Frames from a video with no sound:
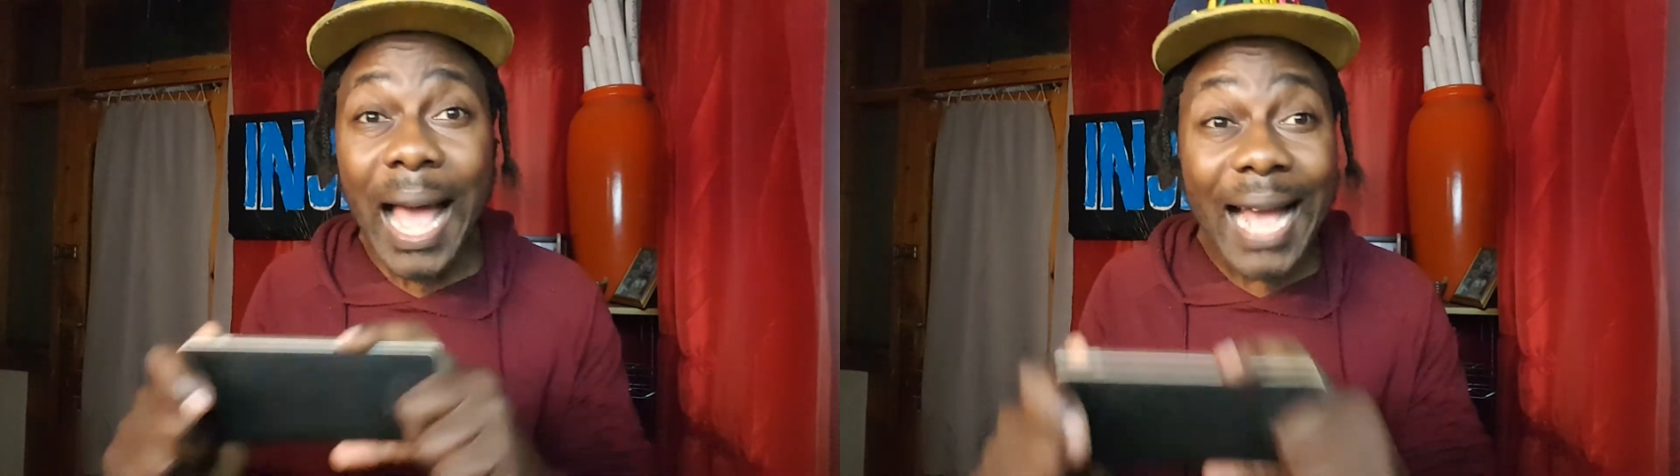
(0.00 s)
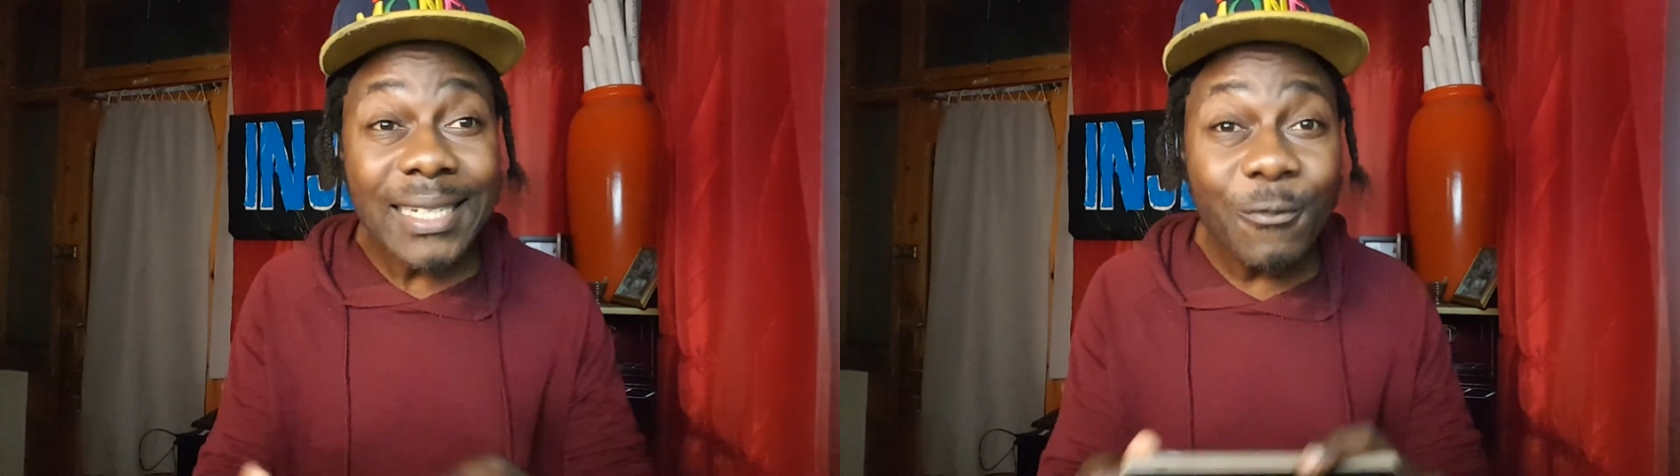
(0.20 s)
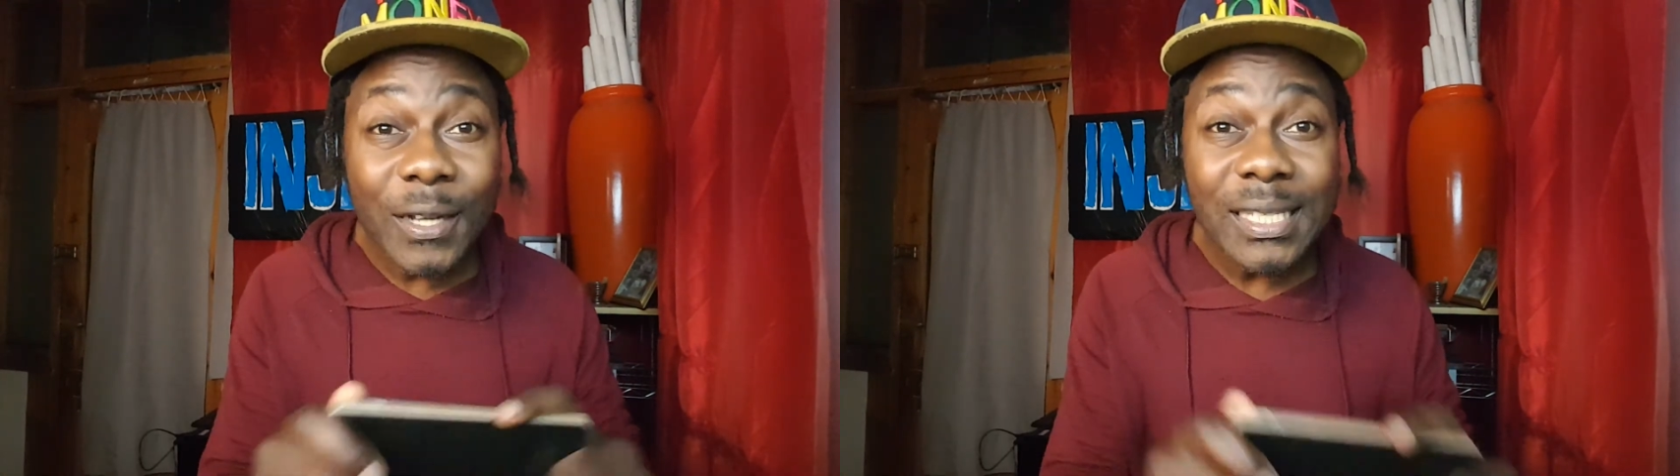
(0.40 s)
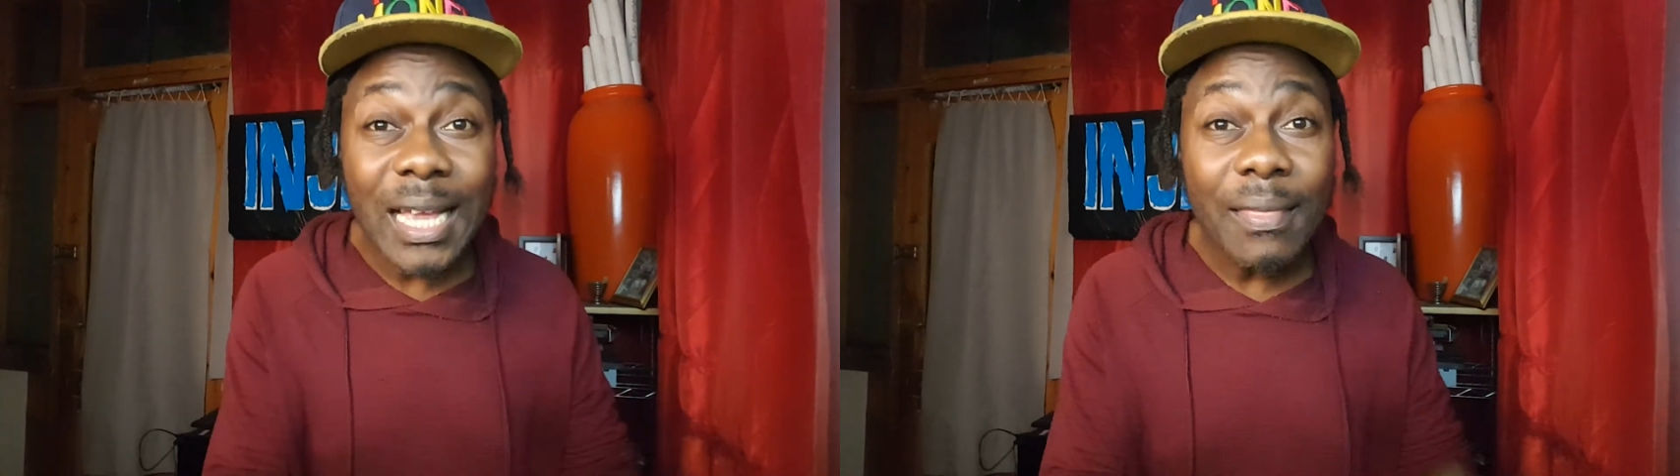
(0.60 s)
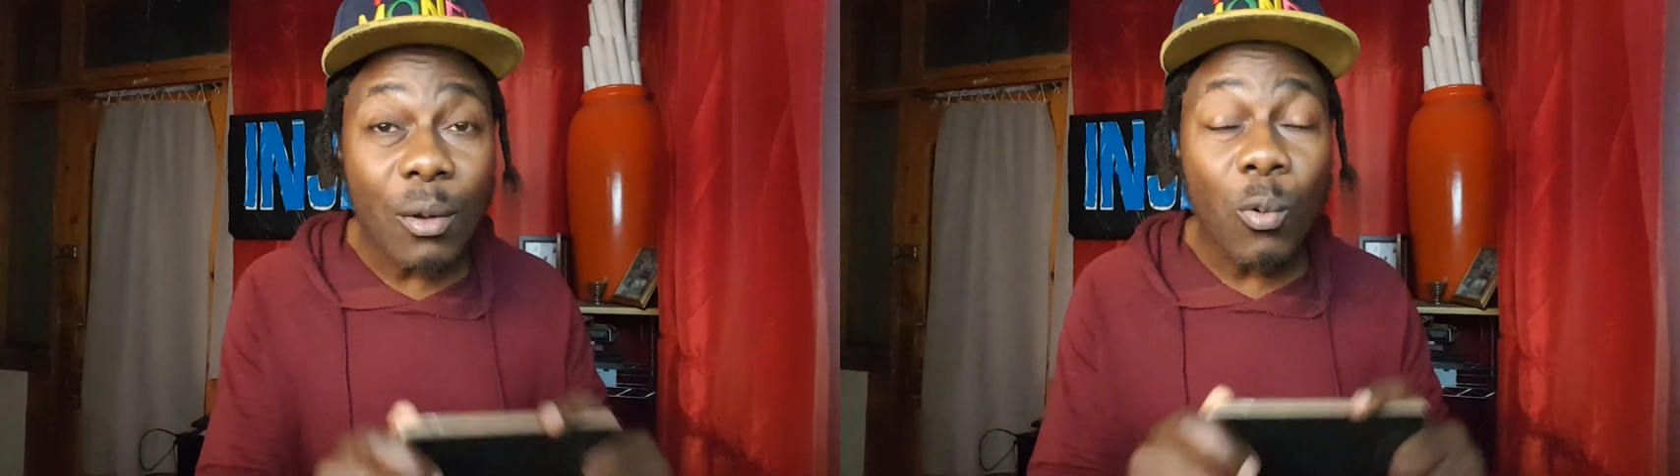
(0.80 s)
Adverts
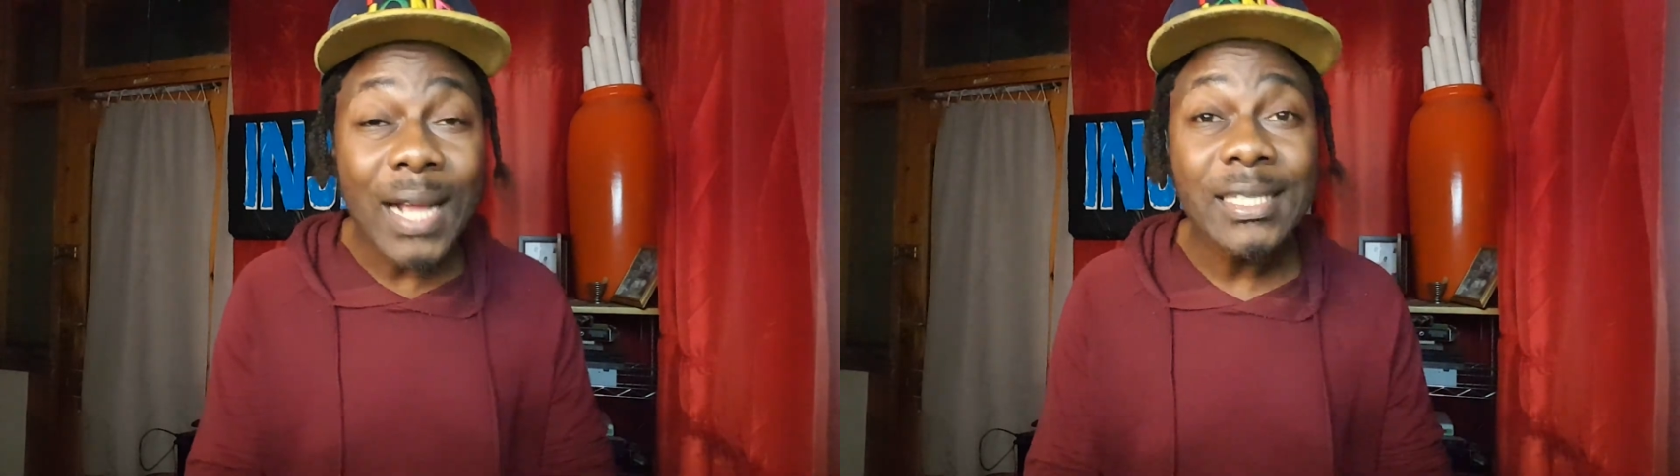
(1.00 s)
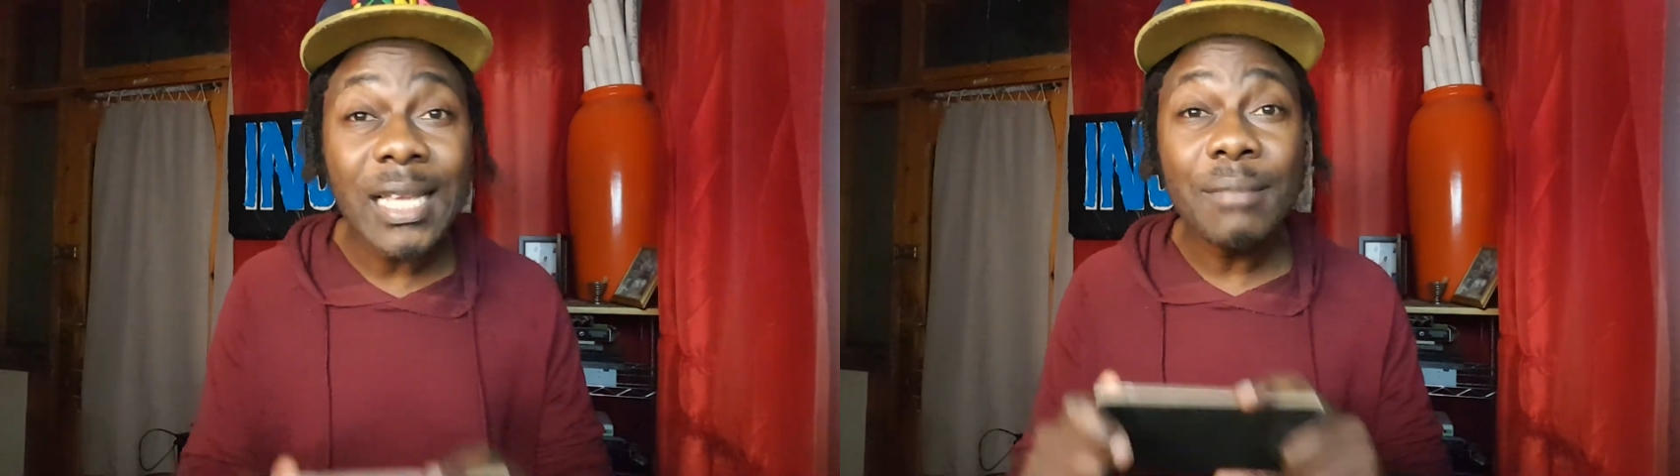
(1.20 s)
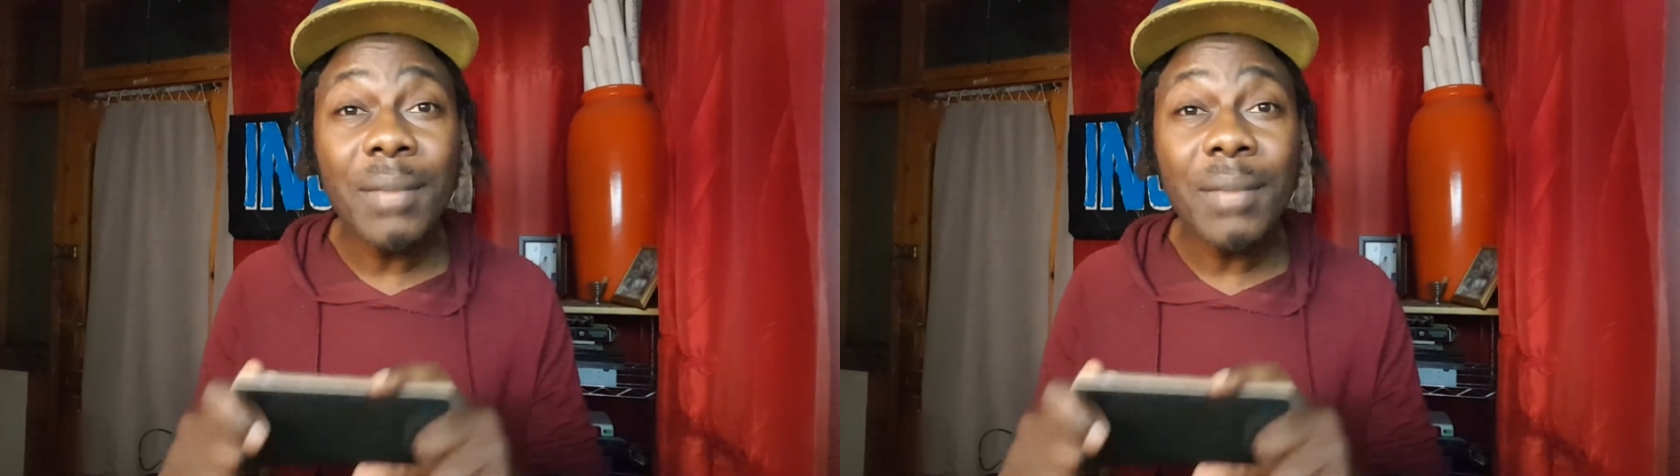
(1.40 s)
are the ones that